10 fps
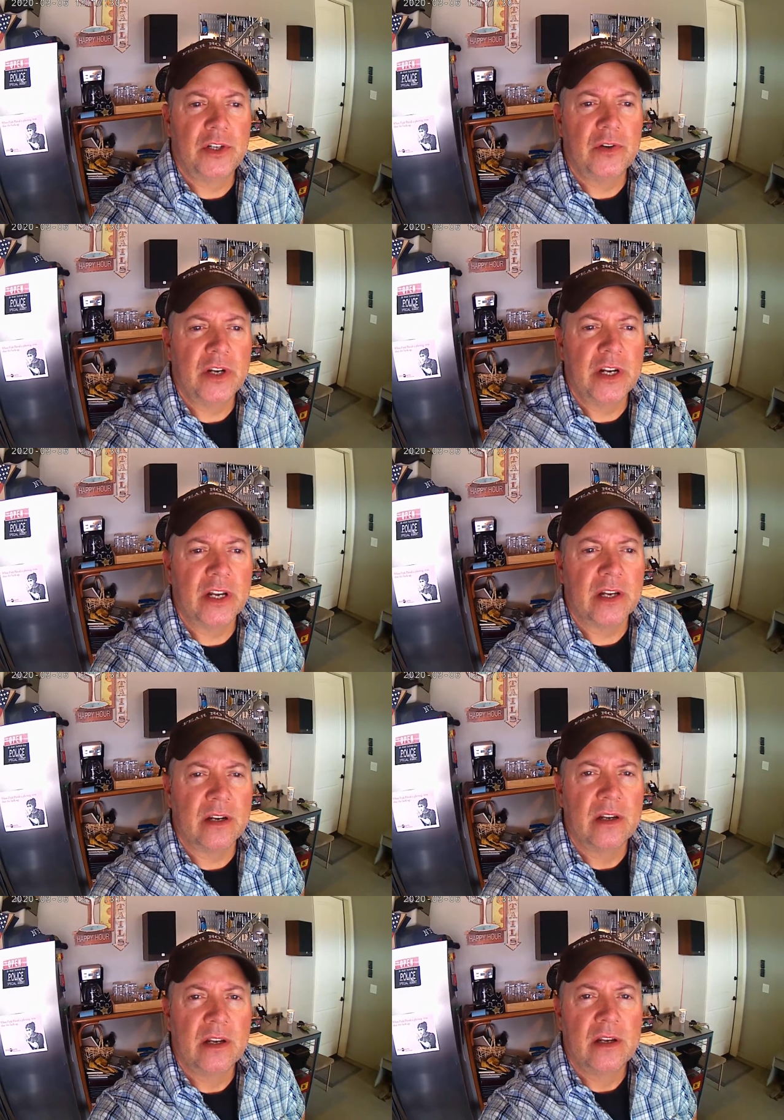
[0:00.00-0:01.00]
shooting
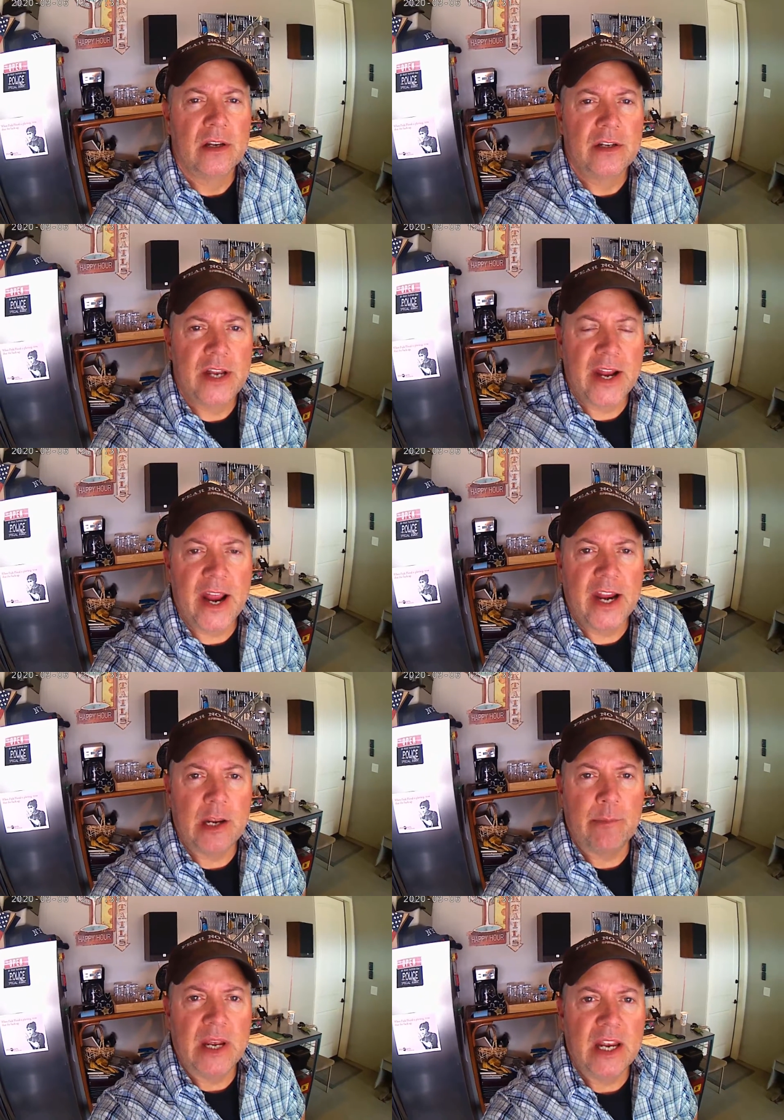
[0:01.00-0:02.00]
in ten
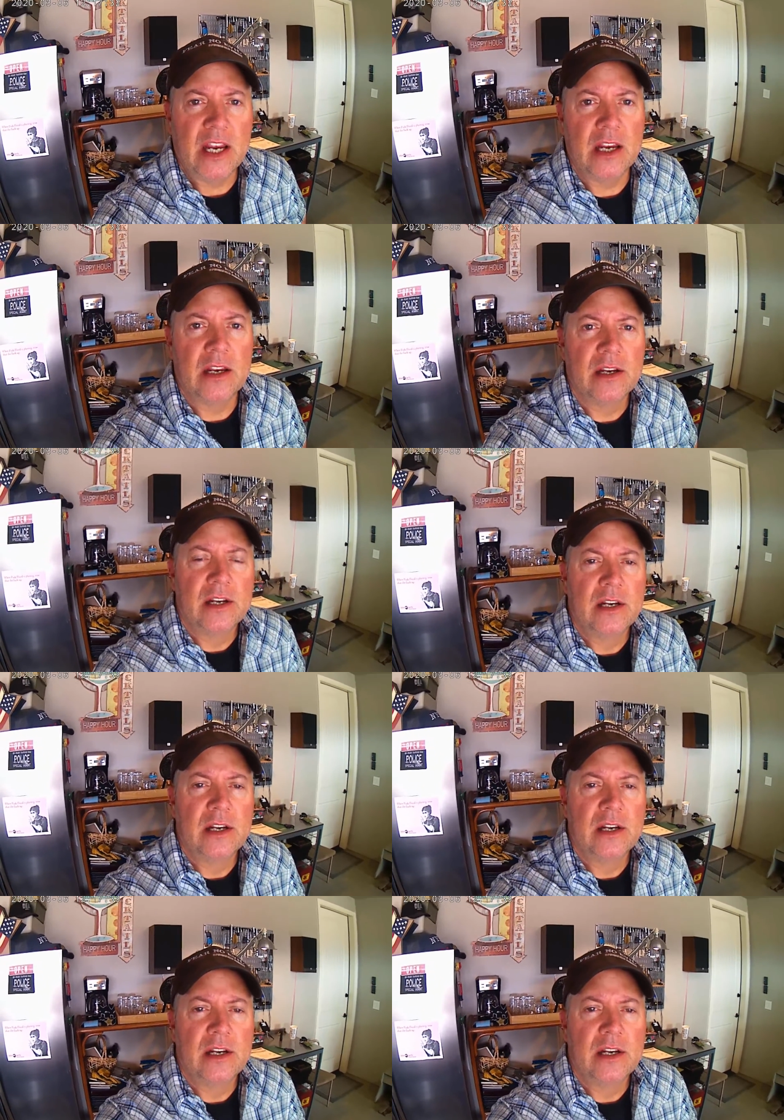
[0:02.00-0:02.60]
eighty p